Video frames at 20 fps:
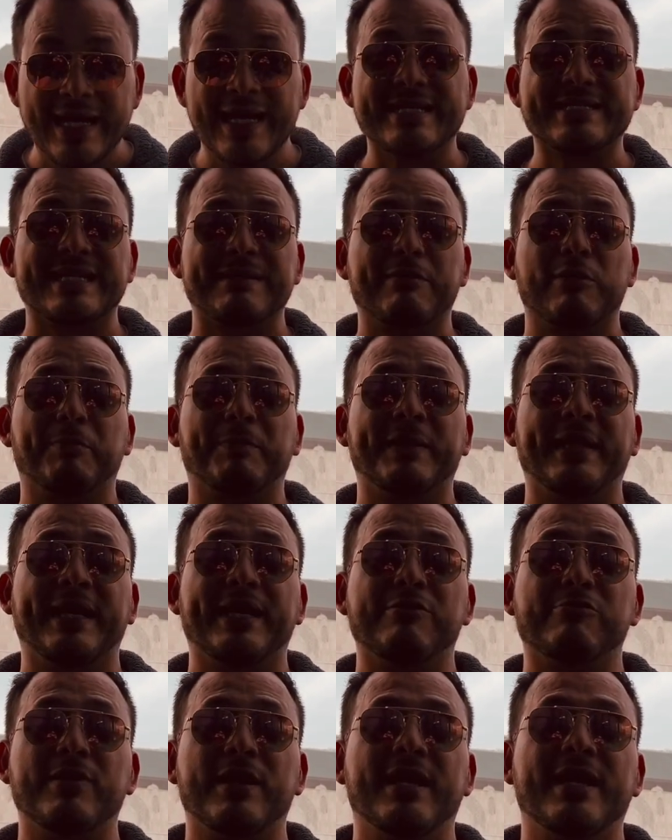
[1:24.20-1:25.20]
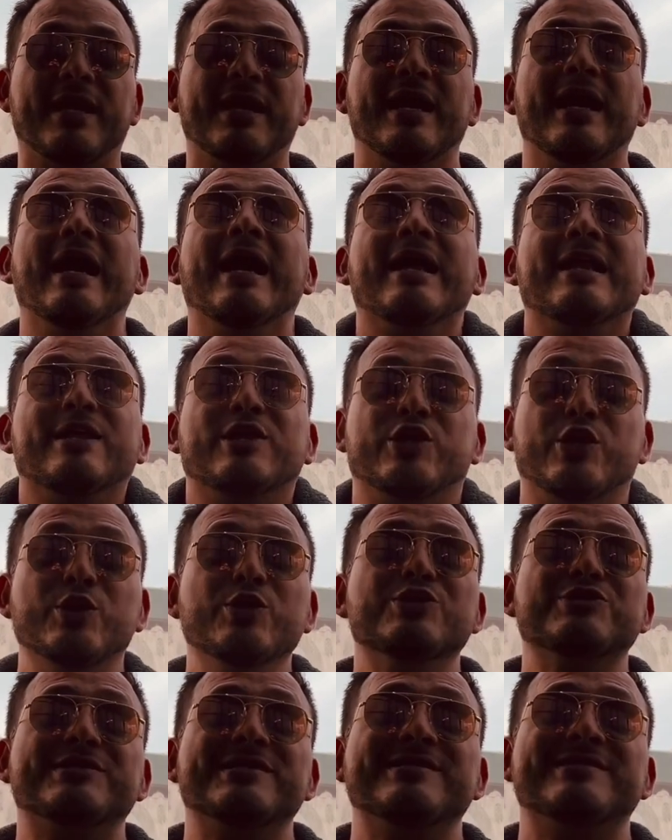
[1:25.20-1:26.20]
Let's have our plan ready.
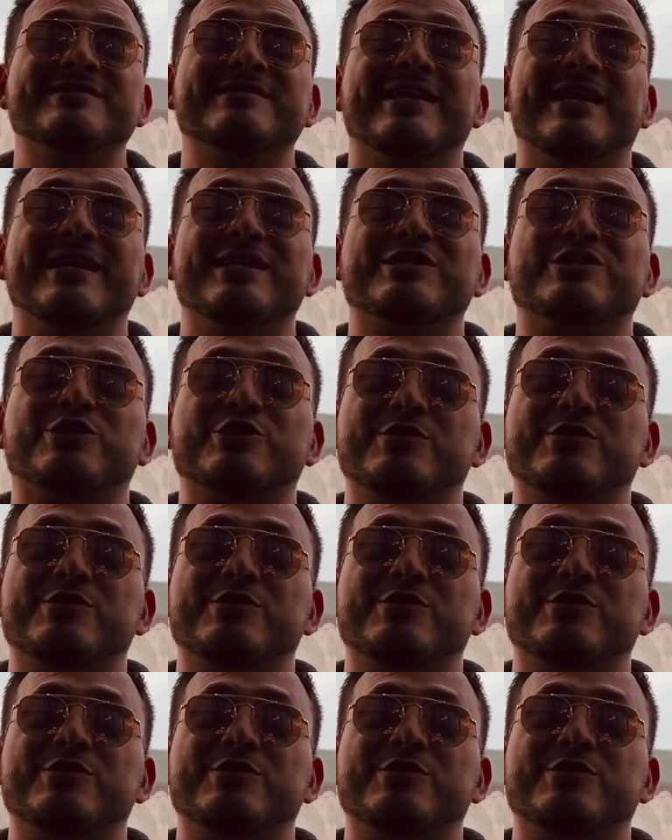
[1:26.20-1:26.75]
Use these days to